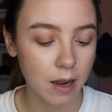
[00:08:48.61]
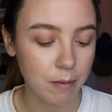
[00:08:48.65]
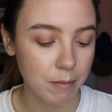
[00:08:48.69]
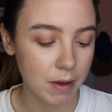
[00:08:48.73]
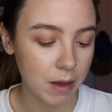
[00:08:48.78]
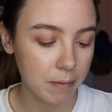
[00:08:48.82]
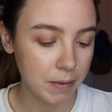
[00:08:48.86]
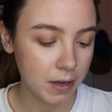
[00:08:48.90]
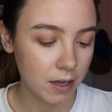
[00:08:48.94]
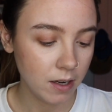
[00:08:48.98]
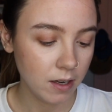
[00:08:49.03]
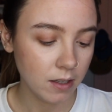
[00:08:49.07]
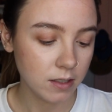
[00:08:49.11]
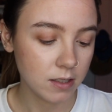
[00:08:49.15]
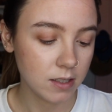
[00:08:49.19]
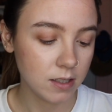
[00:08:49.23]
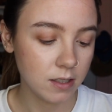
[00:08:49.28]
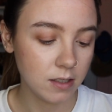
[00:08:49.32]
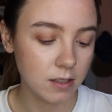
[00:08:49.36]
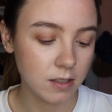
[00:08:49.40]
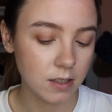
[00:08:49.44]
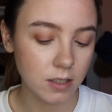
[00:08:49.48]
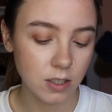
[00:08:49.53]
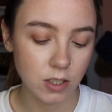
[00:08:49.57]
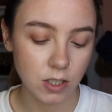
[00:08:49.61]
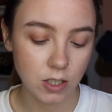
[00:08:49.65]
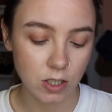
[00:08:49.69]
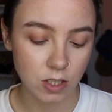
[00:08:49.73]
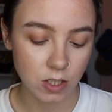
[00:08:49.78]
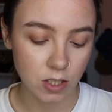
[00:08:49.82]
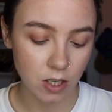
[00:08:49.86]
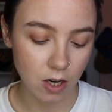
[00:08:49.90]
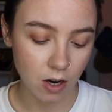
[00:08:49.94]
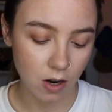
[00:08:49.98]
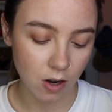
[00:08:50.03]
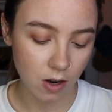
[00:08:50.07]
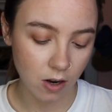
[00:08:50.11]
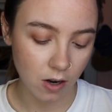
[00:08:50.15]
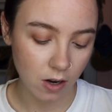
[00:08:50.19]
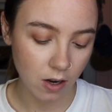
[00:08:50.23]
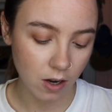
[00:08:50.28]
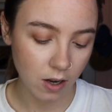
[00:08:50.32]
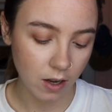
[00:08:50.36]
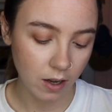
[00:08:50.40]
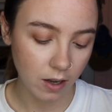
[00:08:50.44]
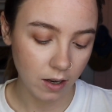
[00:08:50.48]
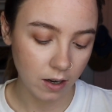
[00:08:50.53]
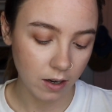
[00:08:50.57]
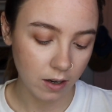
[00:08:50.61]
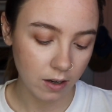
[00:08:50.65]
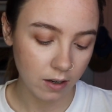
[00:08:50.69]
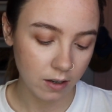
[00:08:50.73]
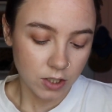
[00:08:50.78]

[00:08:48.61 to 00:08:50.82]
Maybe Dawn.